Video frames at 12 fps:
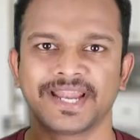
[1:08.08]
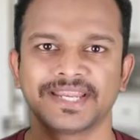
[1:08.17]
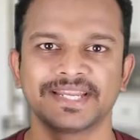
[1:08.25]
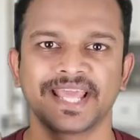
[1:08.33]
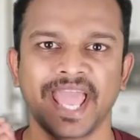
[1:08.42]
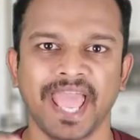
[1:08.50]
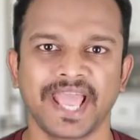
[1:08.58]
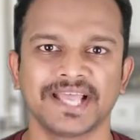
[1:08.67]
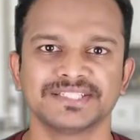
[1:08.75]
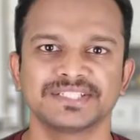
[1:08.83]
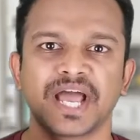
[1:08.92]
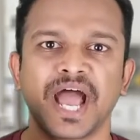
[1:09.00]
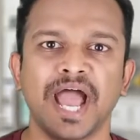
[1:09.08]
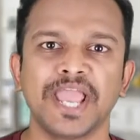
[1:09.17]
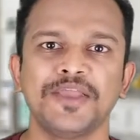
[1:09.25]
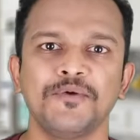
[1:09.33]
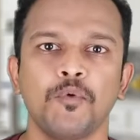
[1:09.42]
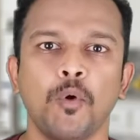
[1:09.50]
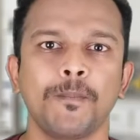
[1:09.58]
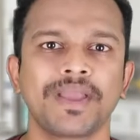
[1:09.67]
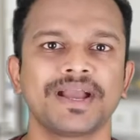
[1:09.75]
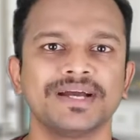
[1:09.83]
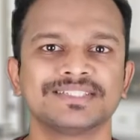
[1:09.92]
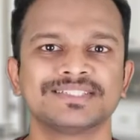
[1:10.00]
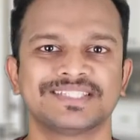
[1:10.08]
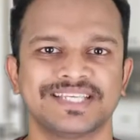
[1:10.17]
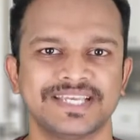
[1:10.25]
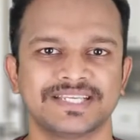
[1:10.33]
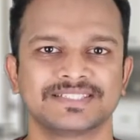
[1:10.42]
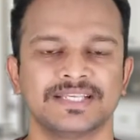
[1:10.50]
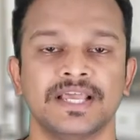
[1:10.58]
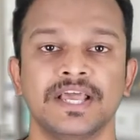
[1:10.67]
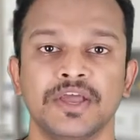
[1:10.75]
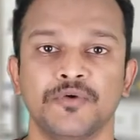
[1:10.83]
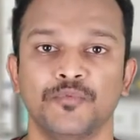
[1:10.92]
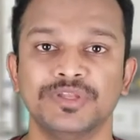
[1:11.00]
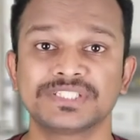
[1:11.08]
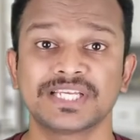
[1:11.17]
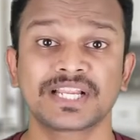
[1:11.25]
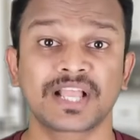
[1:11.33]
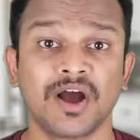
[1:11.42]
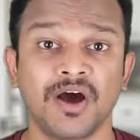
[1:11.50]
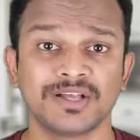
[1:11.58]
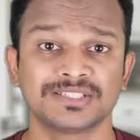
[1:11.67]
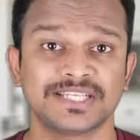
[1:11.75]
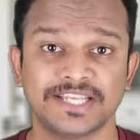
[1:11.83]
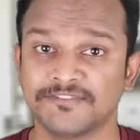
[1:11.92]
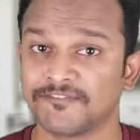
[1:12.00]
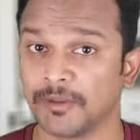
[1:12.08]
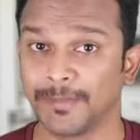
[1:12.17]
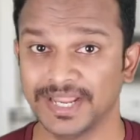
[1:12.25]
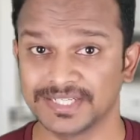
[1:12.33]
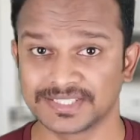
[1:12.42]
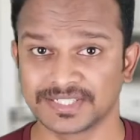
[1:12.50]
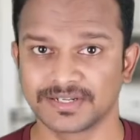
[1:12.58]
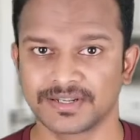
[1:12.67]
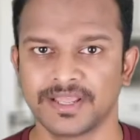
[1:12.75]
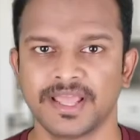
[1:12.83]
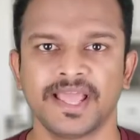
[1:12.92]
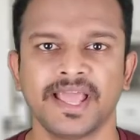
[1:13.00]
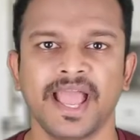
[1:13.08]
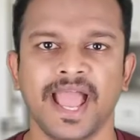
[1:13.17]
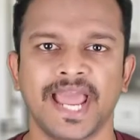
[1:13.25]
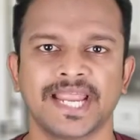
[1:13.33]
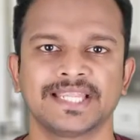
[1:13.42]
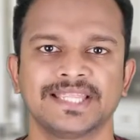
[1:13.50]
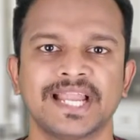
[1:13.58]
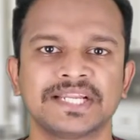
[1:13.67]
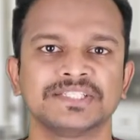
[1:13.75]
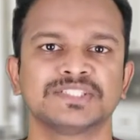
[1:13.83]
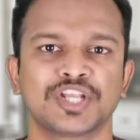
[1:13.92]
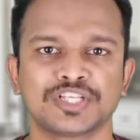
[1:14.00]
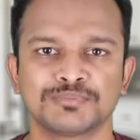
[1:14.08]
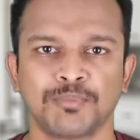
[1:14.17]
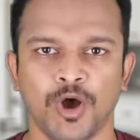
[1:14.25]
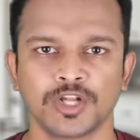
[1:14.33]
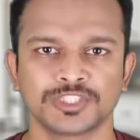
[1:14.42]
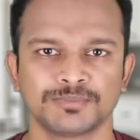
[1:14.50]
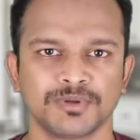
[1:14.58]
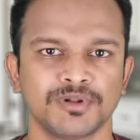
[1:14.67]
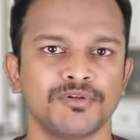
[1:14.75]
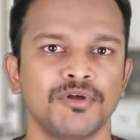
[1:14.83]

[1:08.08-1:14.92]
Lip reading: it has high omega-6 which can cause inflammation, and that is responsible